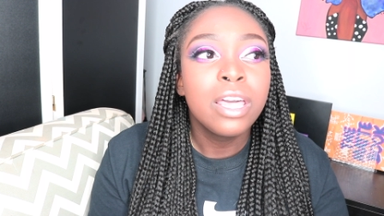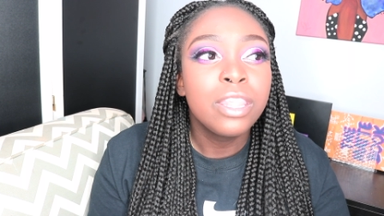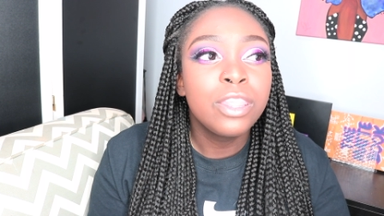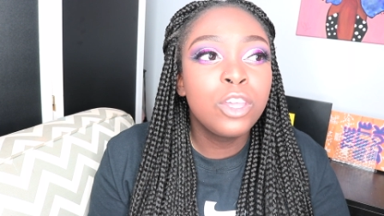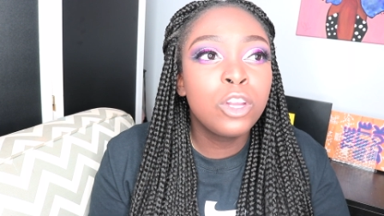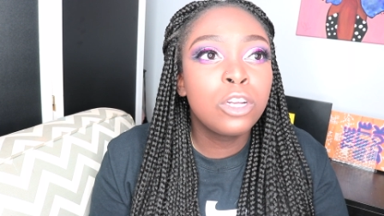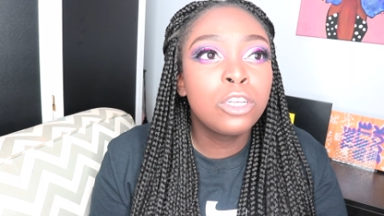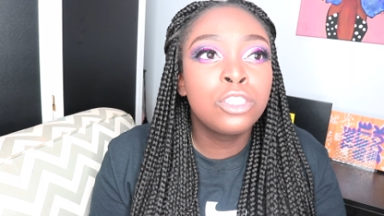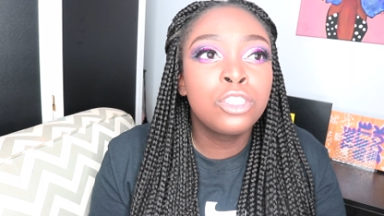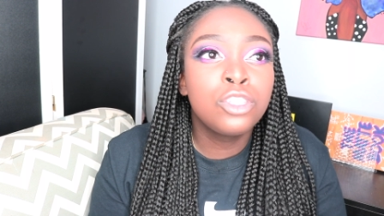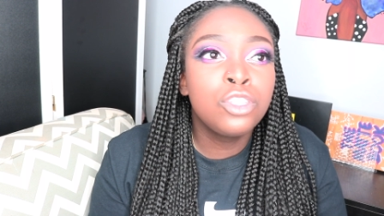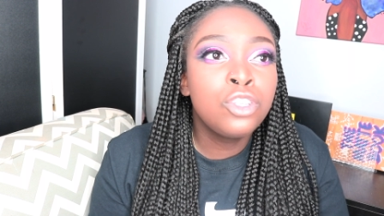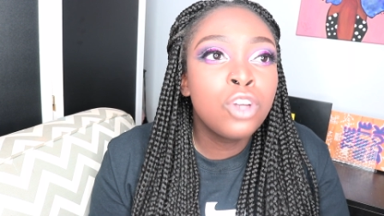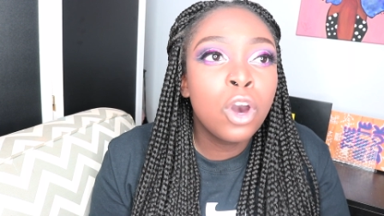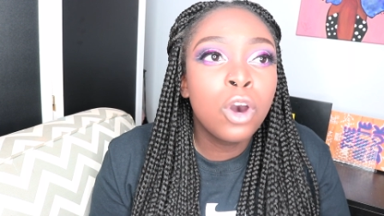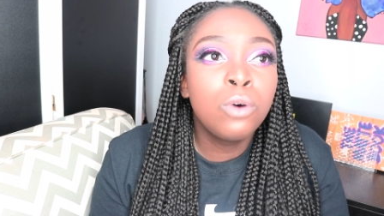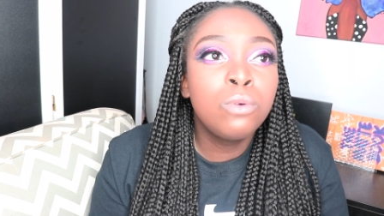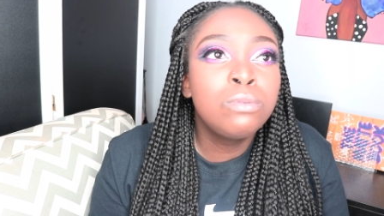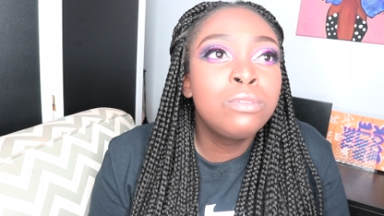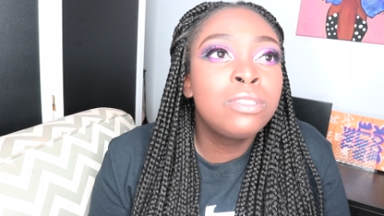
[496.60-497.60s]
There's
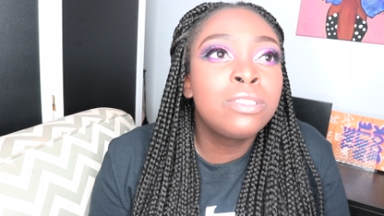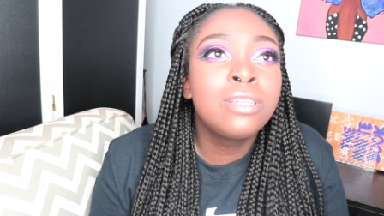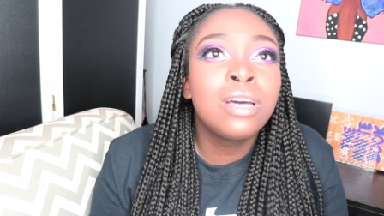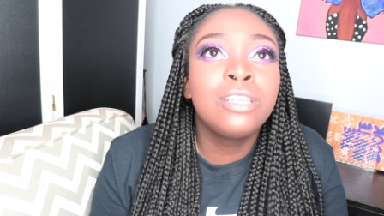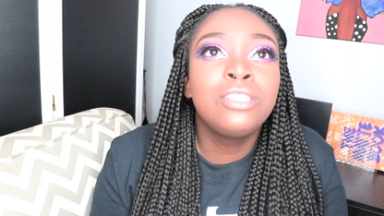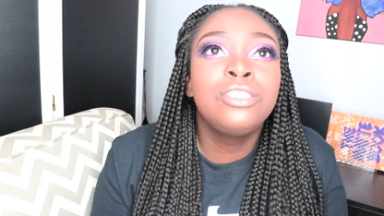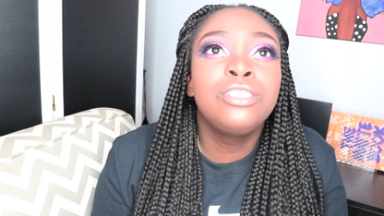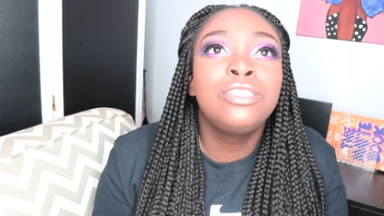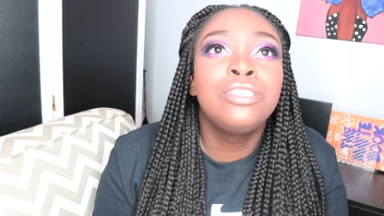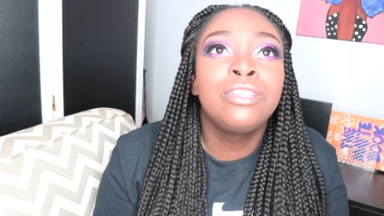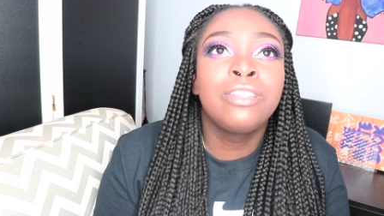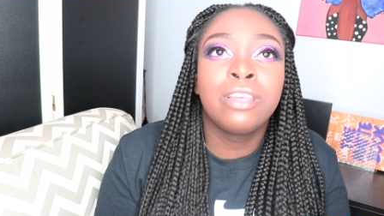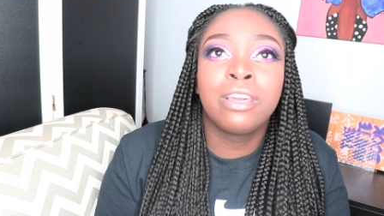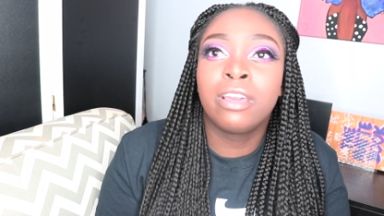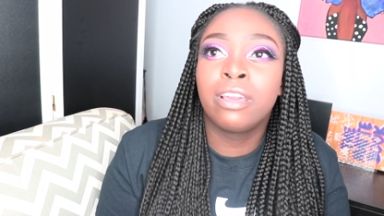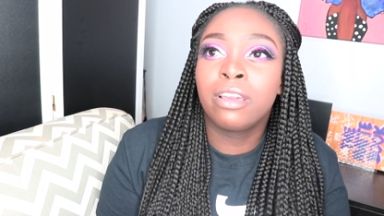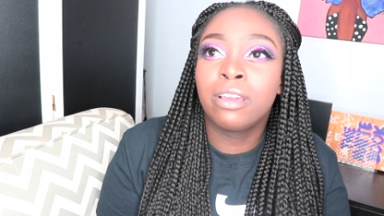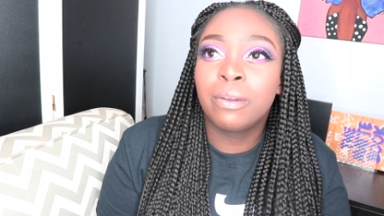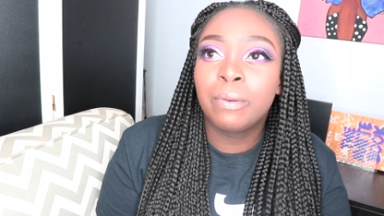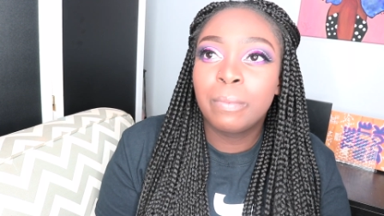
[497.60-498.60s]
no such
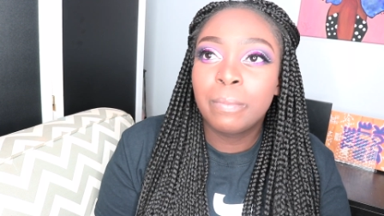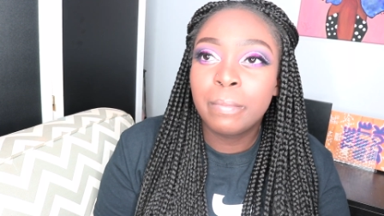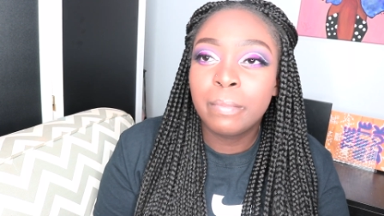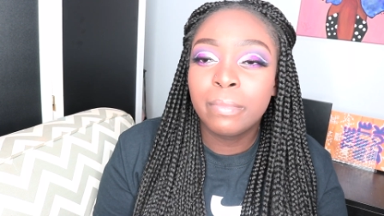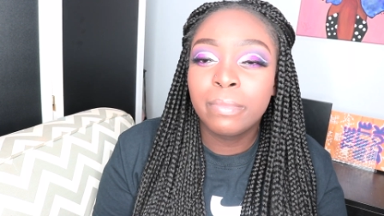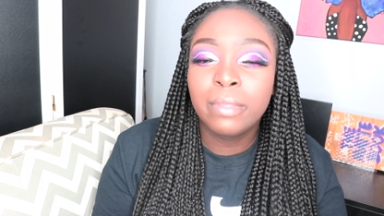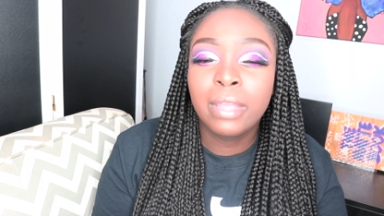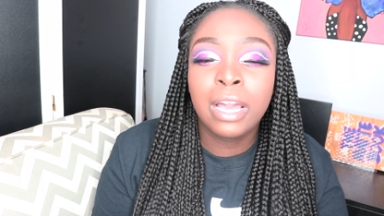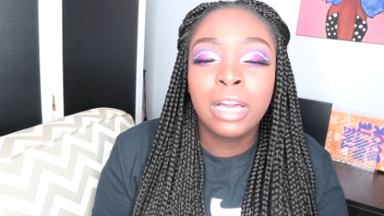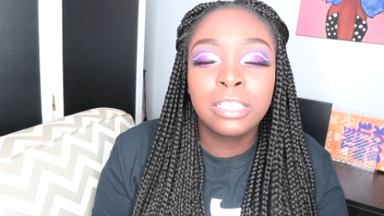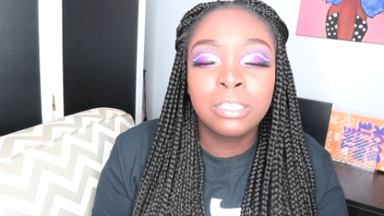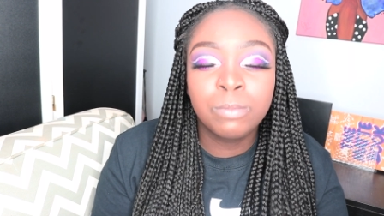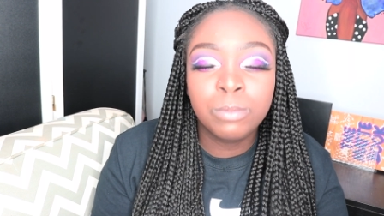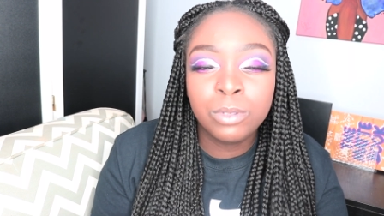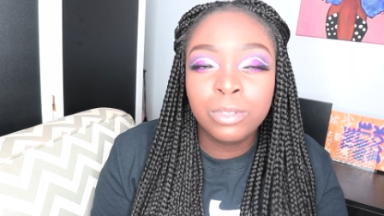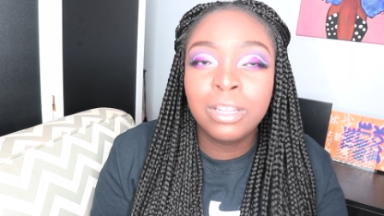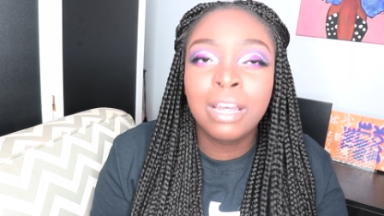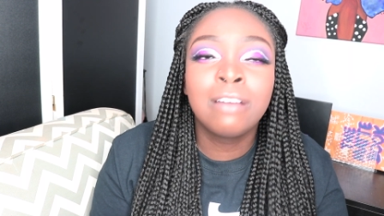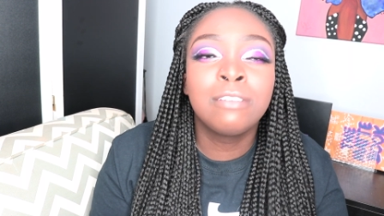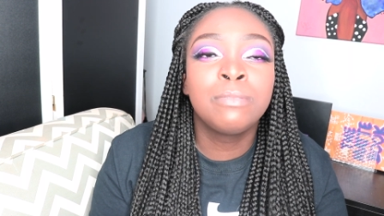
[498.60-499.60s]
thing as
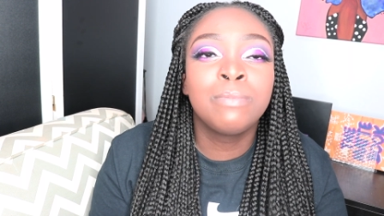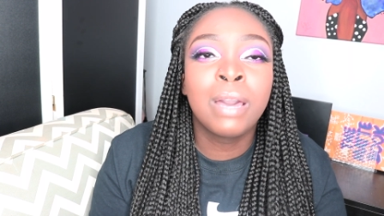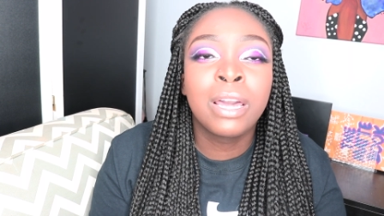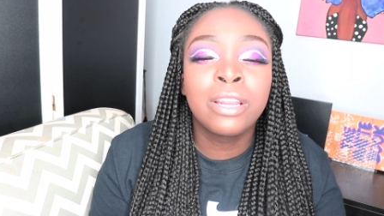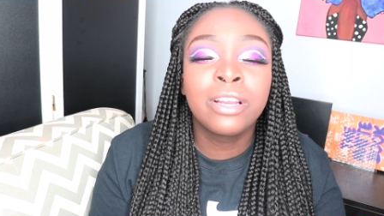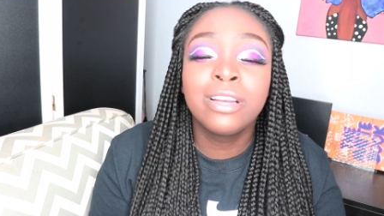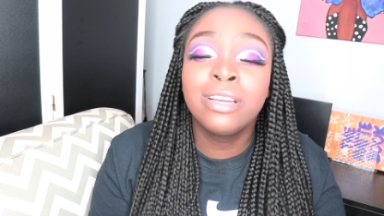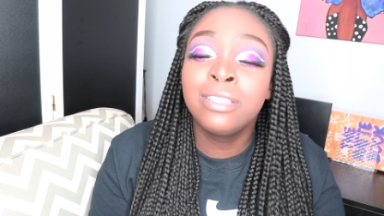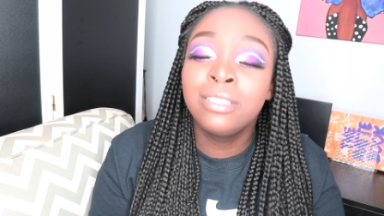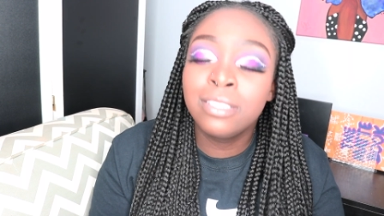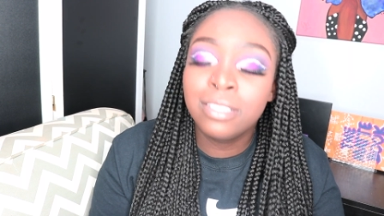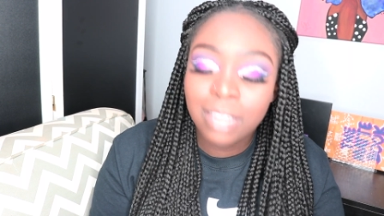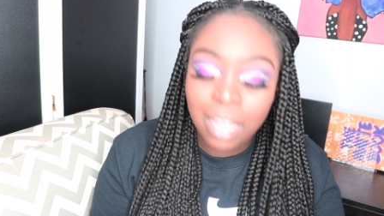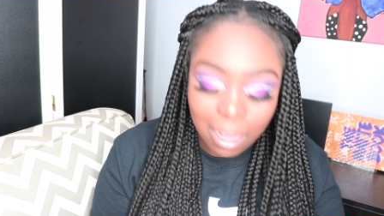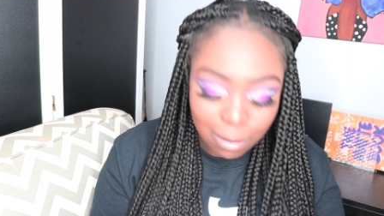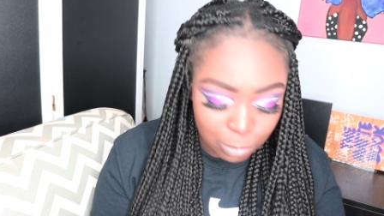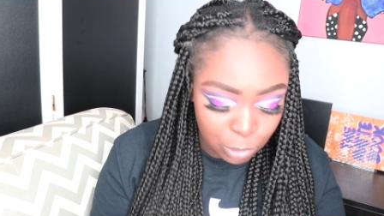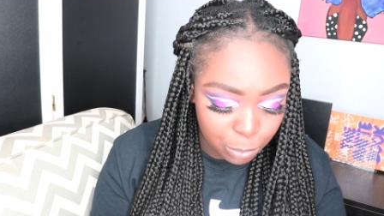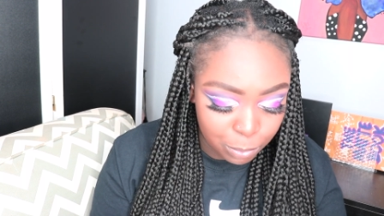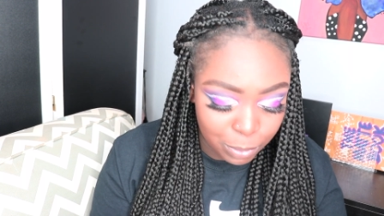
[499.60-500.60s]
Blue Lives Matter. It's
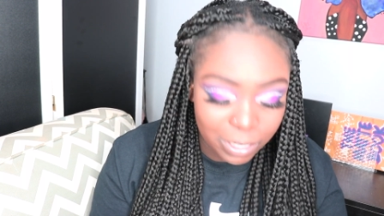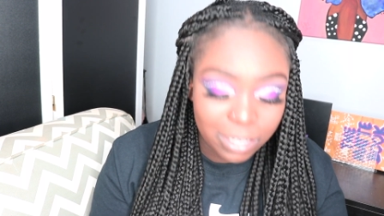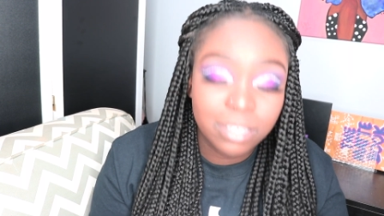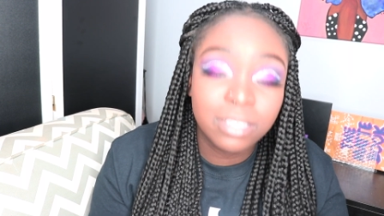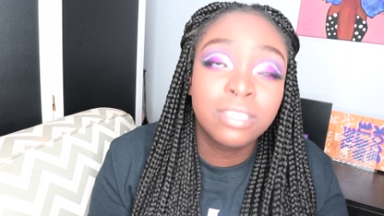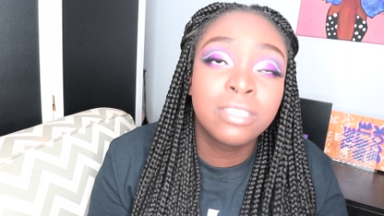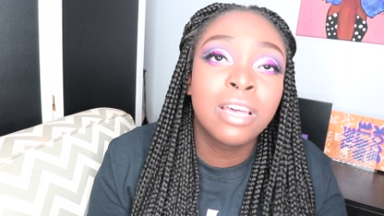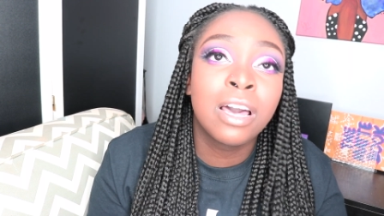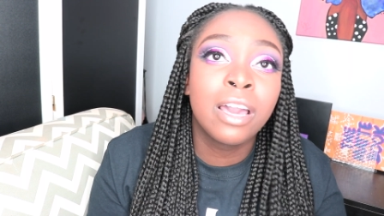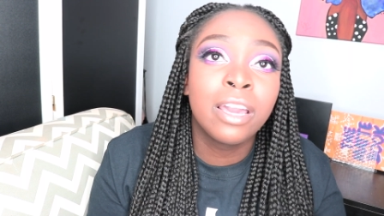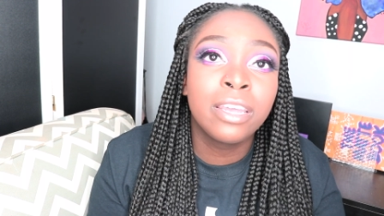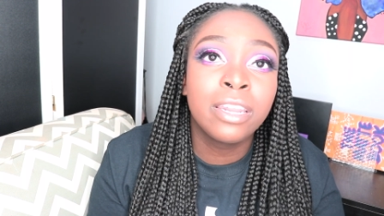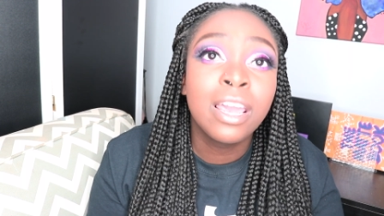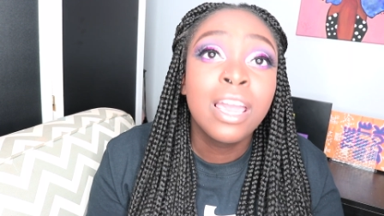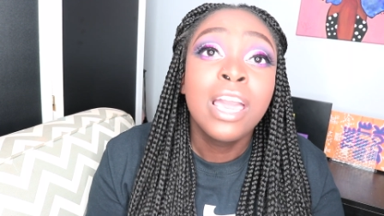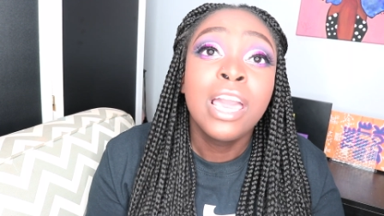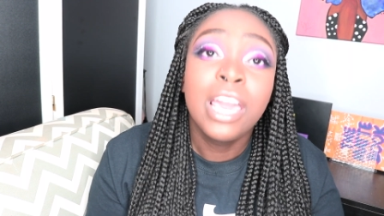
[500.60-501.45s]
time to pick a side.